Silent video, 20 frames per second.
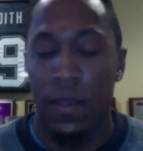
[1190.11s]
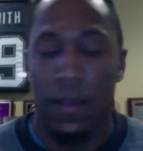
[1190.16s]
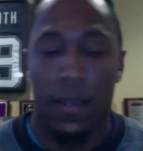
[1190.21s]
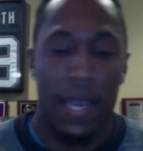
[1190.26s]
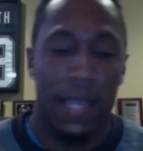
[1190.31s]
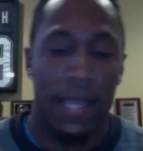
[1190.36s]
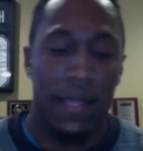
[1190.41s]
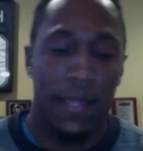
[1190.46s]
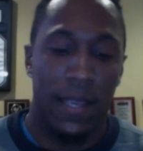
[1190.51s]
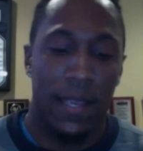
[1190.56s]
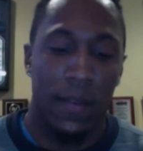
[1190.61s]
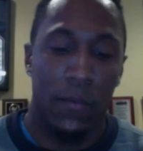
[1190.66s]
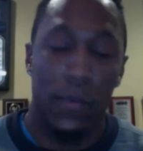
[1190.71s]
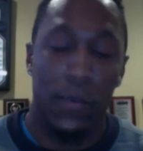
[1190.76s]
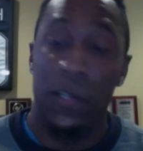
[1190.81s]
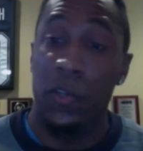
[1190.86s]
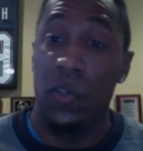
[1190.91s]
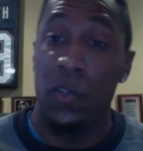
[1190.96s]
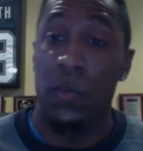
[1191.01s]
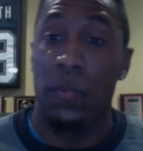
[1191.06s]
Okay, and then
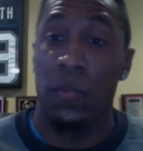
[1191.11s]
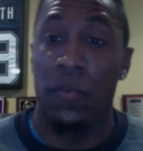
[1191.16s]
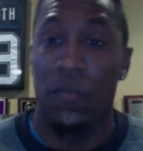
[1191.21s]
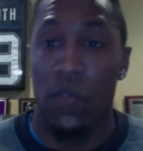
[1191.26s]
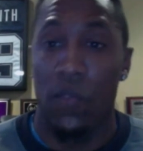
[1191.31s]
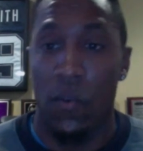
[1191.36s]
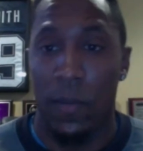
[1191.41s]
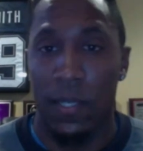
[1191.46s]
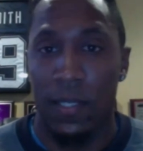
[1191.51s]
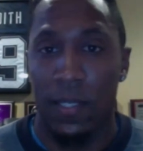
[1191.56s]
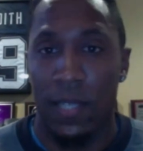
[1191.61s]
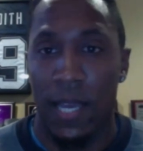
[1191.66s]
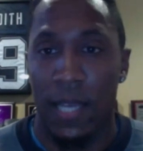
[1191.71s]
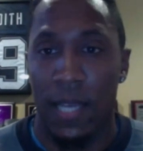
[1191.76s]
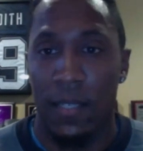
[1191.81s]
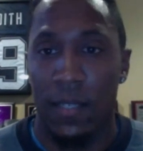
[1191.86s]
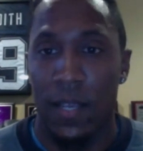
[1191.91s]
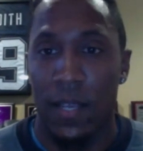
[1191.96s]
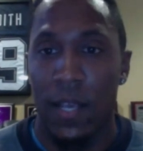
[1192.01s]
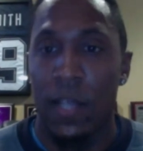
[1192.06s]
we do the performance
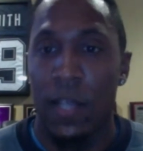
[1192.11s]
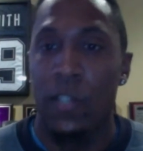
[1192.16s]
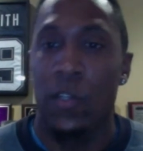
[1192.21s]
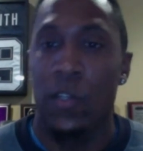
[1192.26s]
test.